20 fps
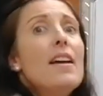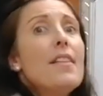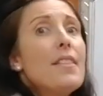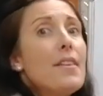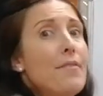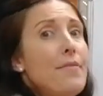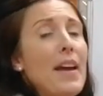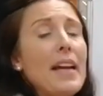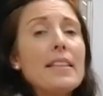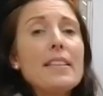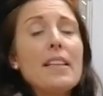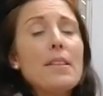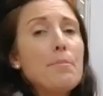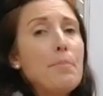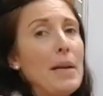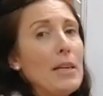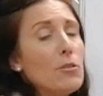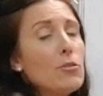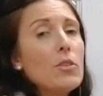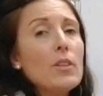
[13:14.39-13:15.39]
the fact that
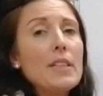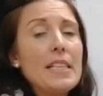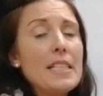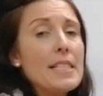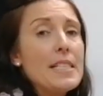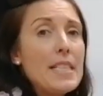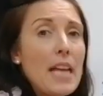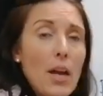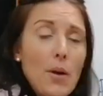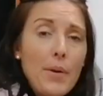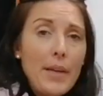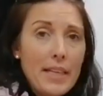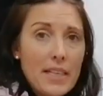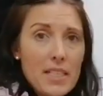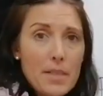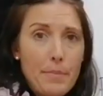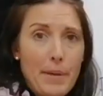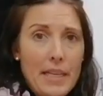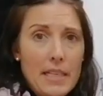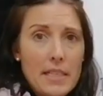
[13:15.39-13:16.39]
petrol is so
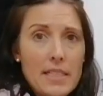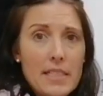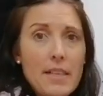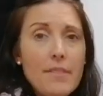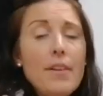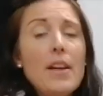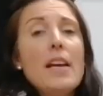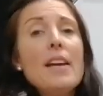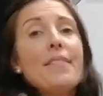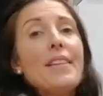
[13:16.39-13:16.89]
expensive